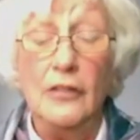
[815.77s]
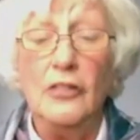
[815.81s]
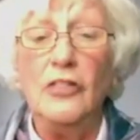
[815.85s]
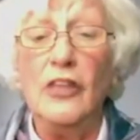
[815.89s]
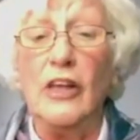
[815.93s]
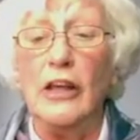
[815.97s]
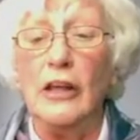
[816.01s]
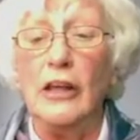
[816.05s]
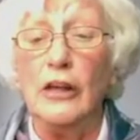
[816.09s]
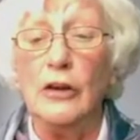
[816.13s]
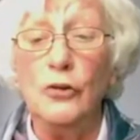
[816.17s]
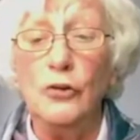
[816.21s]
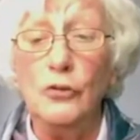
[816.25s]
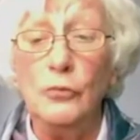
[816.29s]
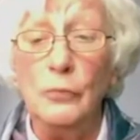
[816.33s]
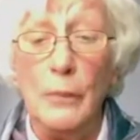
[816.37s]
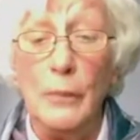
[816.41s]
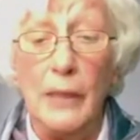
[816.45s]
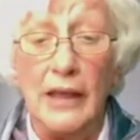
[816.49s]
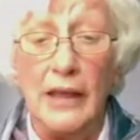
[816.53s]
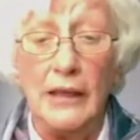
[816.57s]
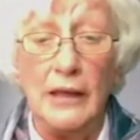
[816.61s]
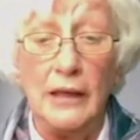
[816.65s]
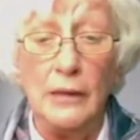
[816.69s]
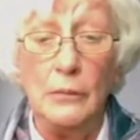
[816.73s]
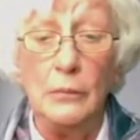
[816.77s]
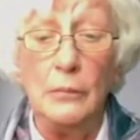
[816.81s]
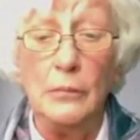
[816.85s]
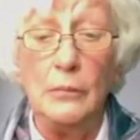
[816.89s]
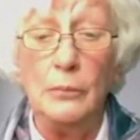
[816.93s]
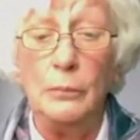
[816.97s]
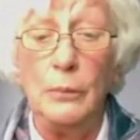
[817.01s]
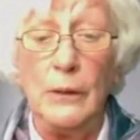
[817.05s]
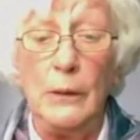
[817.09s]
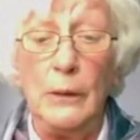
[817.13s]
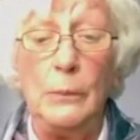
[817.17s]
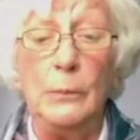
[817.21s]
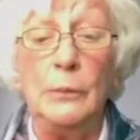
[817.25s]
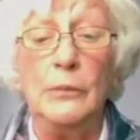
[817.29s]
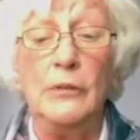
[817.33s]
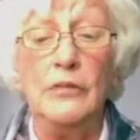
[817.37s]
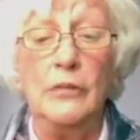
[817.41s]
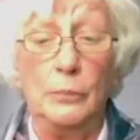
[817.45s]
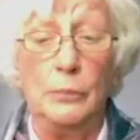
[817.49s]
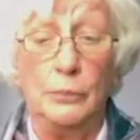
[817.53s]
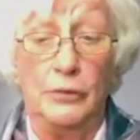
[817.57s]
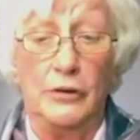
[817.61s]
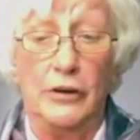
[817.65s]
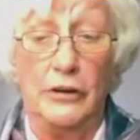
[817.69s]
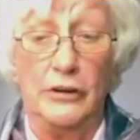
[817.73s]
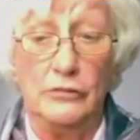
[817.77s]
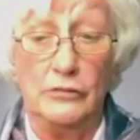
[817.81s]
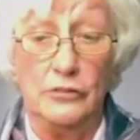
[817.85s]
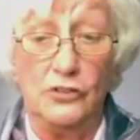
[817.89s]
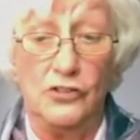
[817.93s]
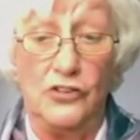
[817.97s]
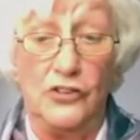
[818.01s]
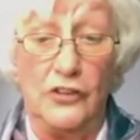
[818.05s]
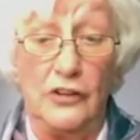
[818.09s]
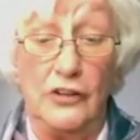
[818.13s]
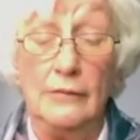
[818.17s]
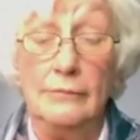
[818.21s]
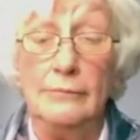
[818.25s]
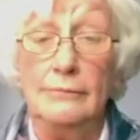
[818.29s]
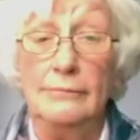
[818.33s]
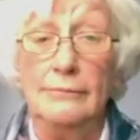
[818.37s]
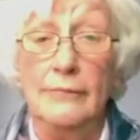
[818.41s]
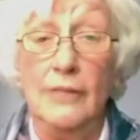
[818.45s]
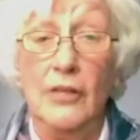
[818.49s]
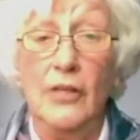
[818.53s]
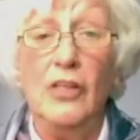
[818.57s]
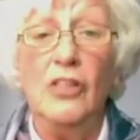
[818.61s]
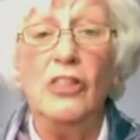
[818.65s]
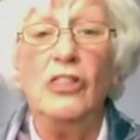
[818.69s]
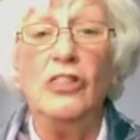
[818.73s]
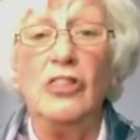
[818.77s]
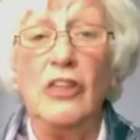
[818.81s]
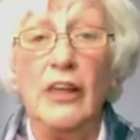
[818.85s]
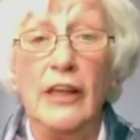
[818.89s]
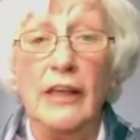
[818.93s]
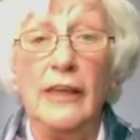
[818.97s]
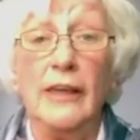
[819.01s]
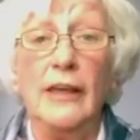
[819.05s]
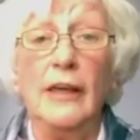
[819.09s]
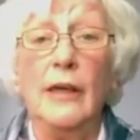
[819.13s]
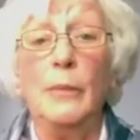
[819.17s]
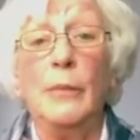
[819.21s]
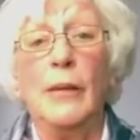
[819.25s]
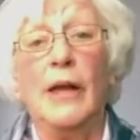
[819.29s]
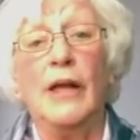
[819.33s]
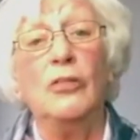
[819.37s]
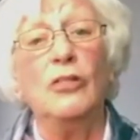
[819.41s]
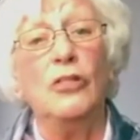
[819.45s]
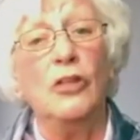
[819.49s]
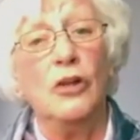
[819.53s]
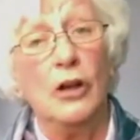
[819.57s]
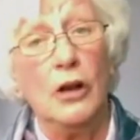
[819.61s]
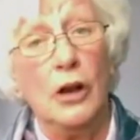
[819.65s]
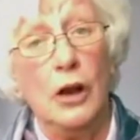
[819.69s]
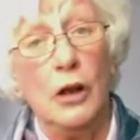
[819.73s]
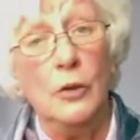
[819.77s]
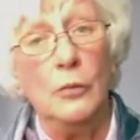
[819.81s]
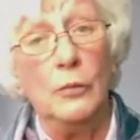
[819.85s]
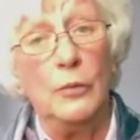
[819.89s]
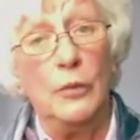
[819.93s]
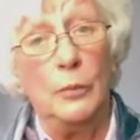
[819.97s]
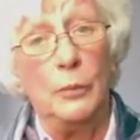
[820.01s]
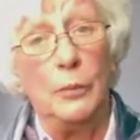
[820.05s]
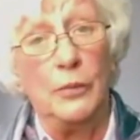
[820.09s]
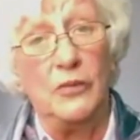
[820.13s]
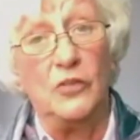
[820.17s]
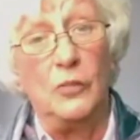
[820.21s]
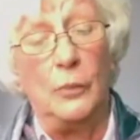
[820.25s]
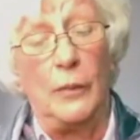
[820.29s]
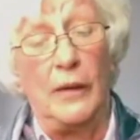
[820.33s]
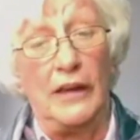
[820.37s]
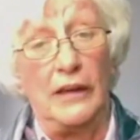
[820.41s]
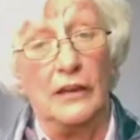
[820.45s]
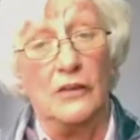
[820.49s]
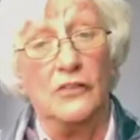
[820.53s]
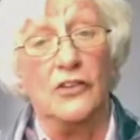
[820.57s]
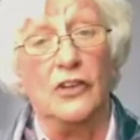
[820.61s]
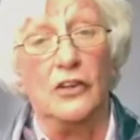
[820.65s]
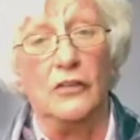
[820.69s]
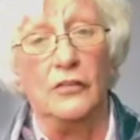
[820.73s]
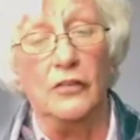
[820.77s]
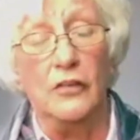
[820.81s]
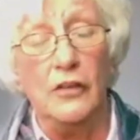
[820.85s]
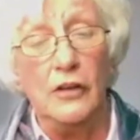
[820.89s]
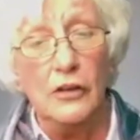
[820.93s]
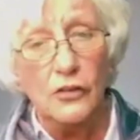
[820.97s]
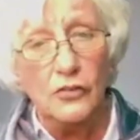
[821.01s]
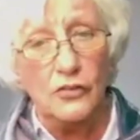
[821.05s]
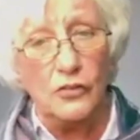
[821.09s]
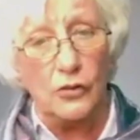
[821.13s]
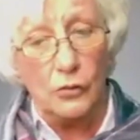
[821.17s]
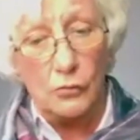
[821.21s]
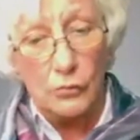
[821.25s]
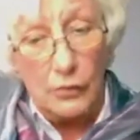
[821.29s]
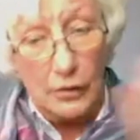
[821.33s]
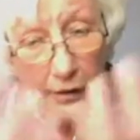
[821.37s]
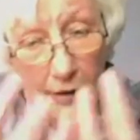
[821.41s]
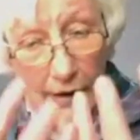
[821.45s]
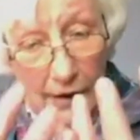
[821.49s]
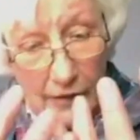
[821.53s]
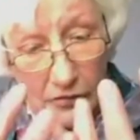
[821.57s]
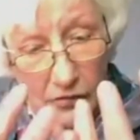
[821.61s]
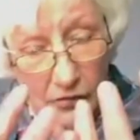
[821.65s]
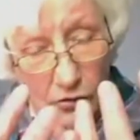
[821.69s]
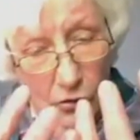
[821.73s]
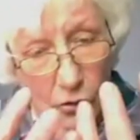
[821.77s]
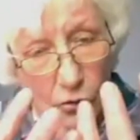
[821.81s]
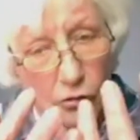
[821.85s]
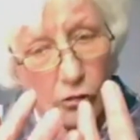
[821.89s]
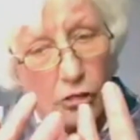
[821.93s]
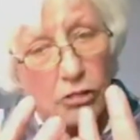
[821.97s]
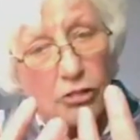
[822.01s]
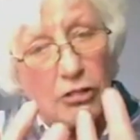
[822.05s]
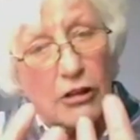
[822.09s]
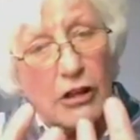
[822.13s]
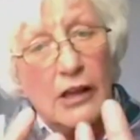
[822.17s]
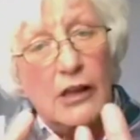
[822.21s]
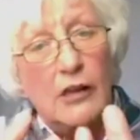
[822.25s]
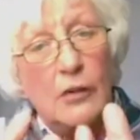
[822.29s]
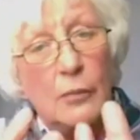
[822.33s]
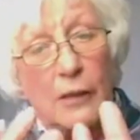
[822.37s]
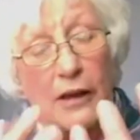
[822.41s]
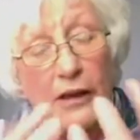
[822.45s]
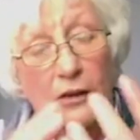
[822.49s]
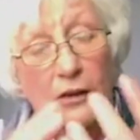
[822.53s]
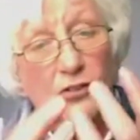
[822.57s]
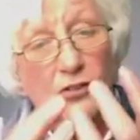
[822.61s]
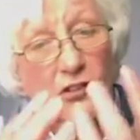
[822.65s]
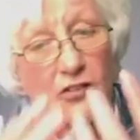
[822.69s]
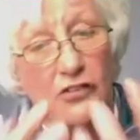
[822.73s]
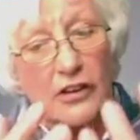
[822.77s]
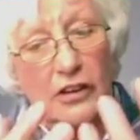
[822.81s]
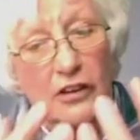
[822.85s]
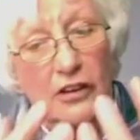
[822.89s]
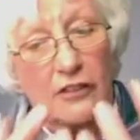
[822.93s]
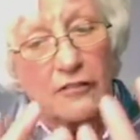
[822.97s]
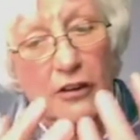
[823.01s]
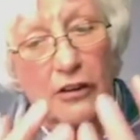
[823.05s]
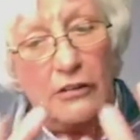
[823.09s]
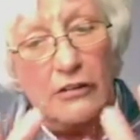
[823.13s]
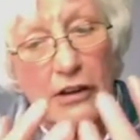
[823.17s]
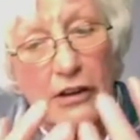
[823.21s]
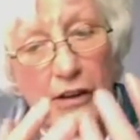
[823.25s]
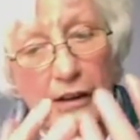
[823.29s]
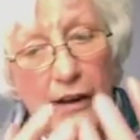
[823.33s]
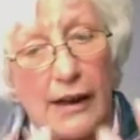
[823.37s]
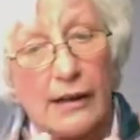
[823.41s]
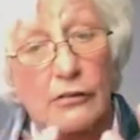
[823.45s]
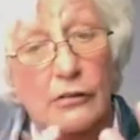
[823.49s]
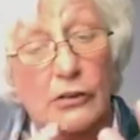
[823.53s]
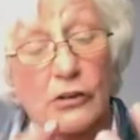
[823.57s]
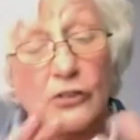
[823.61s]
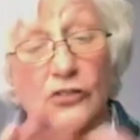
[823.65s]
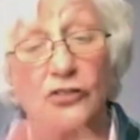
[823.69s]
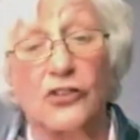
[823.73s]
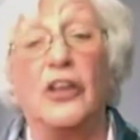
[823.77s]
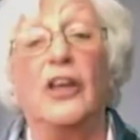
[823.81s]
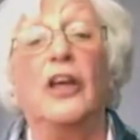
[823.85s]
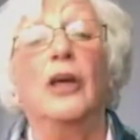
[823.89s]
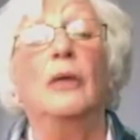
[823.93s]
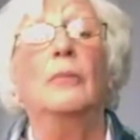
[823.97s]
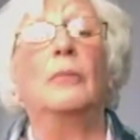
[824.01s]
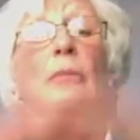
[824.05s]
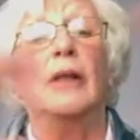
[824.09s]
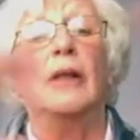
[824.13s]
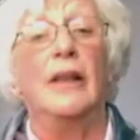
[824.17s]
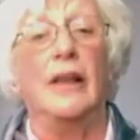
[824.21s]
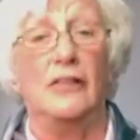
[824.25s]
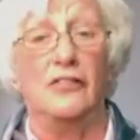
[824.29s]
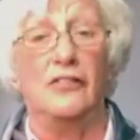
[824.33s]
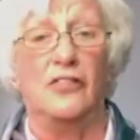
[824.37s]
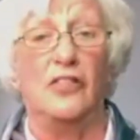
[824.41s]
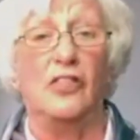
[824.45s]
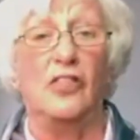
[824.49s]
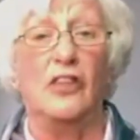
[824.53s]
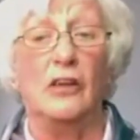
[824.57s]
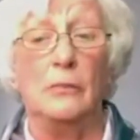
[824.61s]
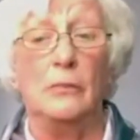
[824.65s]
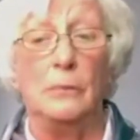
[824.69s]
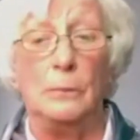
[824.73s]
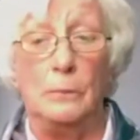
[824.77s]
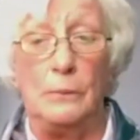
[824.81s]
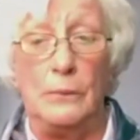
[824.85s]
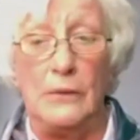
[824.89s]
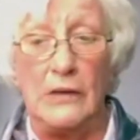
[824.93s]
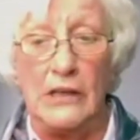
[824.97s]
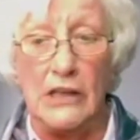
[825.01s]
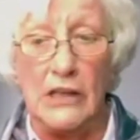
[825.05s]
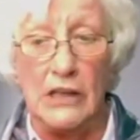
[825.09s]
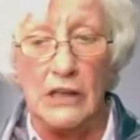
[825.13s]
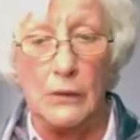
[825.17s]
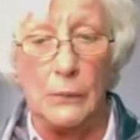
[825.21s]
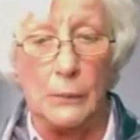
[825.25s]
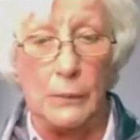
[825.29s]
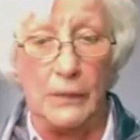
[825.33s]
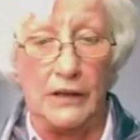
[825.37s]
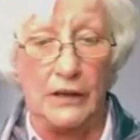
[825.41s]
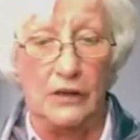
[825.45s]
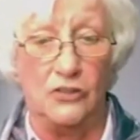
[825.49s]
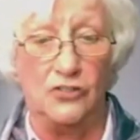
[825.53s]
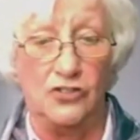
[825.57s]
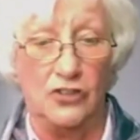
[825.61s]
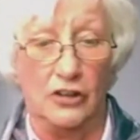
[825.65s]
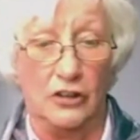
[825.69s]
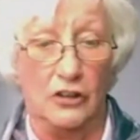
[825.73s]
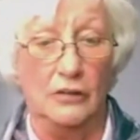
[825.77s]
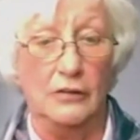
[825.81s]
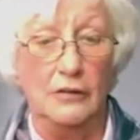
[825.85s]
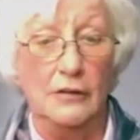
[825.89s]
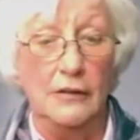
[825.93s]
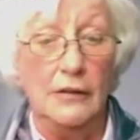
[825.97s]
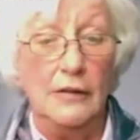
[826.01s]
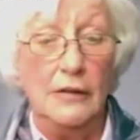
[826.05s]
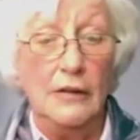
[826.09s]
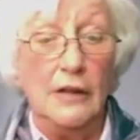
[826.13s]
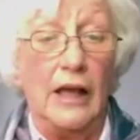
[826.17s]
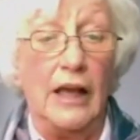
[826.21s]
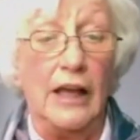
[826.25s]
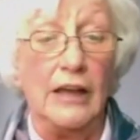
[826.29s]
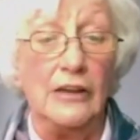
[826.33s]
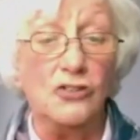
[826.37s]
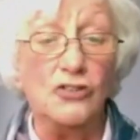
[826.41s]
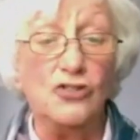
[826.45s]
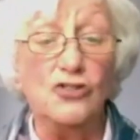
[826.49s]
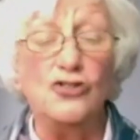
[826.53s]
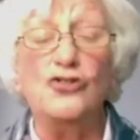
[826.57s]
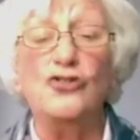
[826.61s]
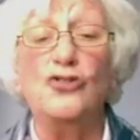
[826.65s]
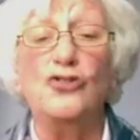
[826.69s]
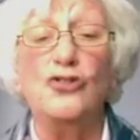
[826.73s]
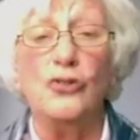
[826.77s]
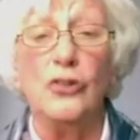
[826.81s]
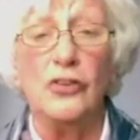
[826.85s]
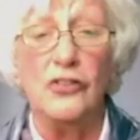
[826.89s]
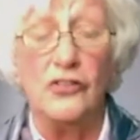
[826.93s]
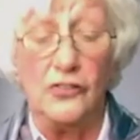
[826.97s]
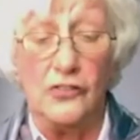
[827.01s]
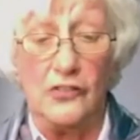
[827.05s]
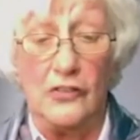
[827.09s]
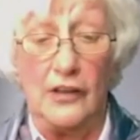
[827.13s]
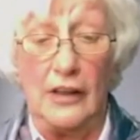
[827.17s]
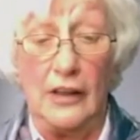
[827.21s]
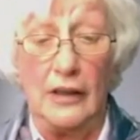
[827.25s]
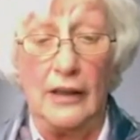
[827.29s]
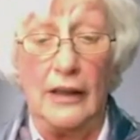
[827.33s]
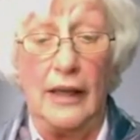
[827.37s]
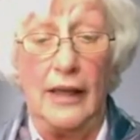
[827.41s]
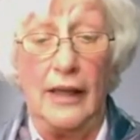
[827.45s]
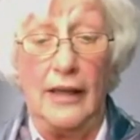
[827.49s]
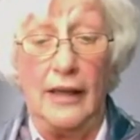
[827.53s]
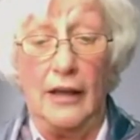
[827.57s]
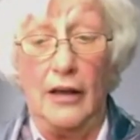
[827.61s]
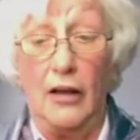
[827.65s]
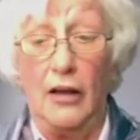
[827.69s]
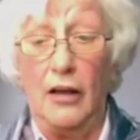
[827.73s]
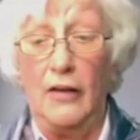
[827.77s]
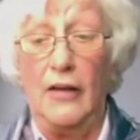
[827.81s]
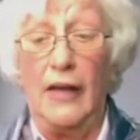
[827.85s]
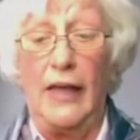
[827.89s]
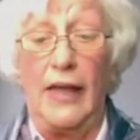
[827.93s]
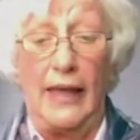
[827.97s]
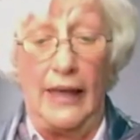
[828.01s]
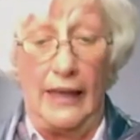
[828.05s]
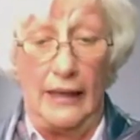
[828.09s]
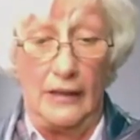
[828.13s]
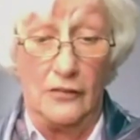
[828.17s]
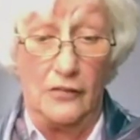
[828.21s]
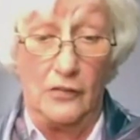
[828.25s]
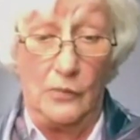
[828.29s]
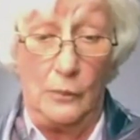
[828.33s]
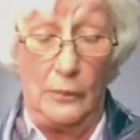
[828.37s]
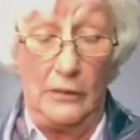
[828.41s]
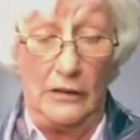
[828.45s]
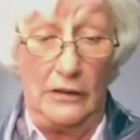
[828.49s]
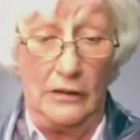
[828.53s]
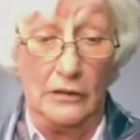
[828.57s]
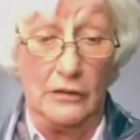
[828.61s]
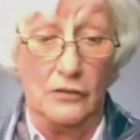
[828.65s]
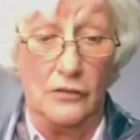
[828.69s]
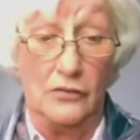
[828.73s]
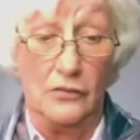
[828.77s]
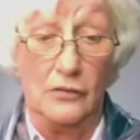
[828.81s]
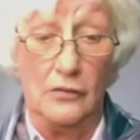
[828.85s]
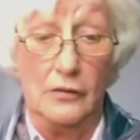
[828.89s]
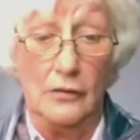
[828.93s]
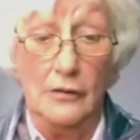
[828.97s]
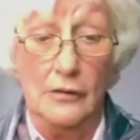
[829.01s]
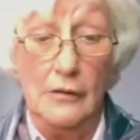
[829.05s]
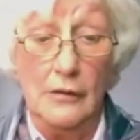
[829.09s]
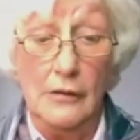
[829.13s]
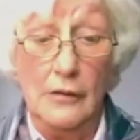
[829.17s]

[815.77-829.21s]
They include making people the priority, thinking about the global perspective. So let's not think about it in a very narrow term. Let's think big picture and trusting our experts.